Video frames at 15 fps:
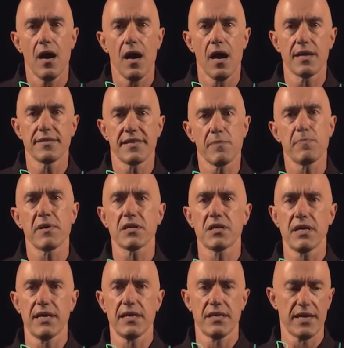Uh,
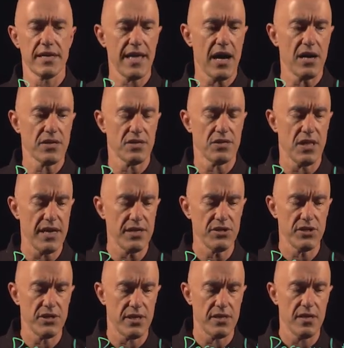typically in a
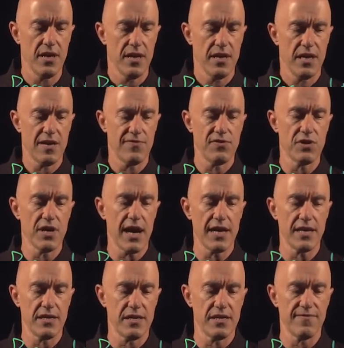calculation, if you
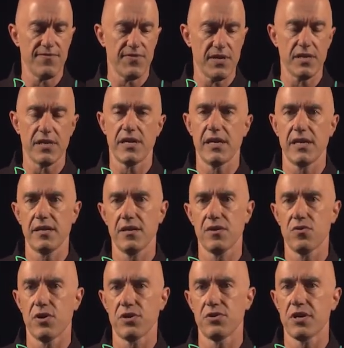got an infinity
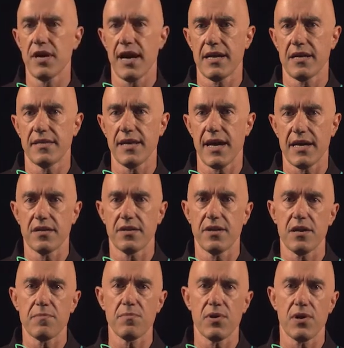or you got a not a
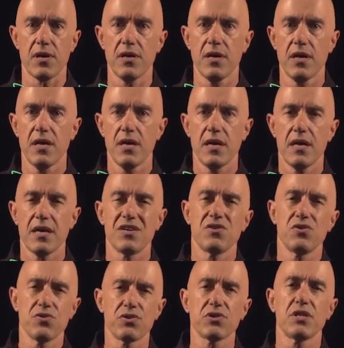number, it
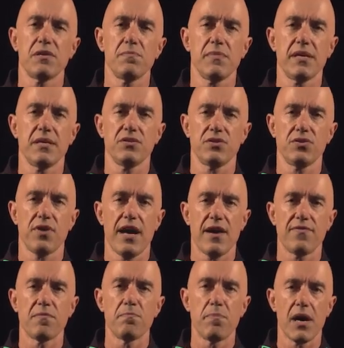usually means you have
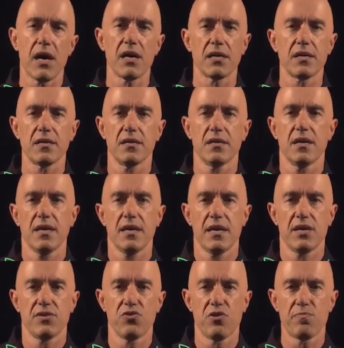a bug
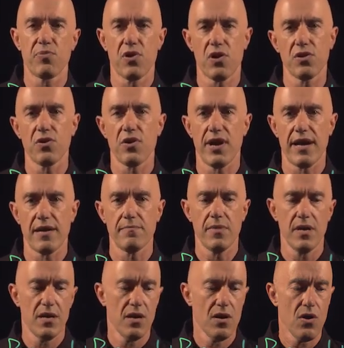in your program
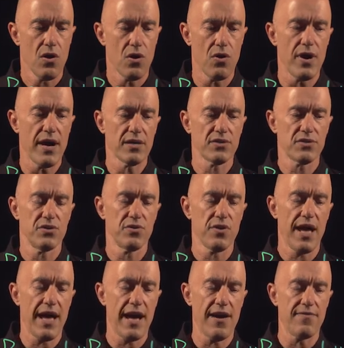or else you
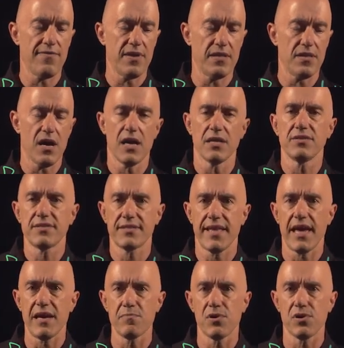have an
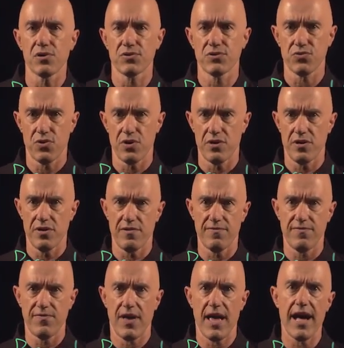unstable sort
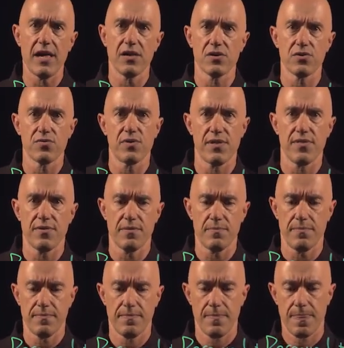of algorithm.
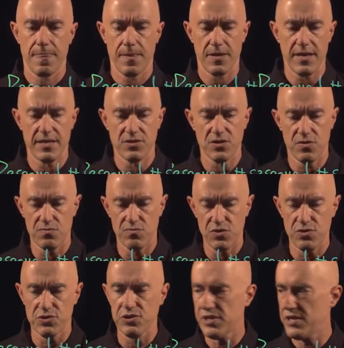Okay, so
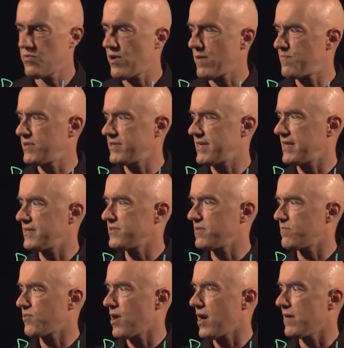usually represents a
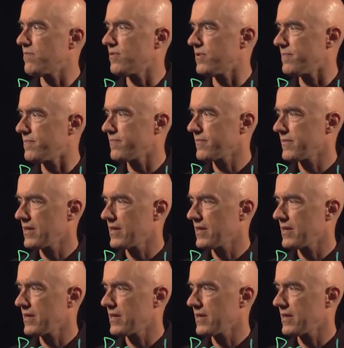problem.